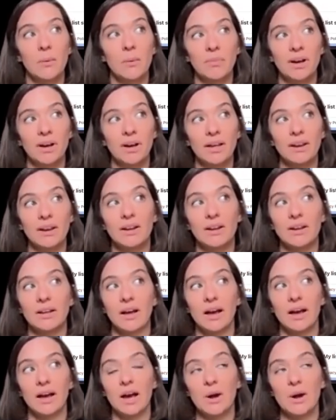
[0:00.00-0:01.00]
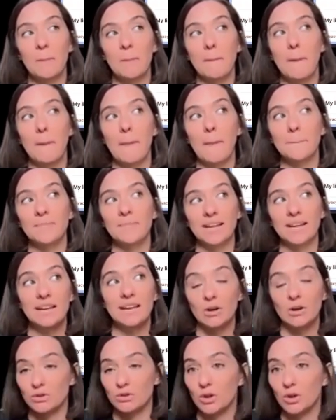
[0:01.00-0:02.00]
but the
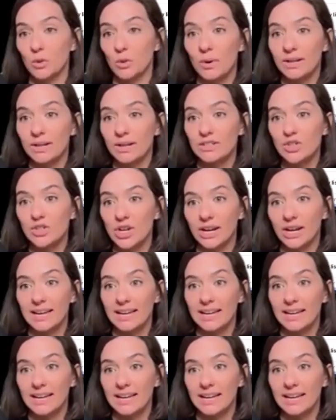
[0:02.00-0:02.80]
kiddos are the ones checking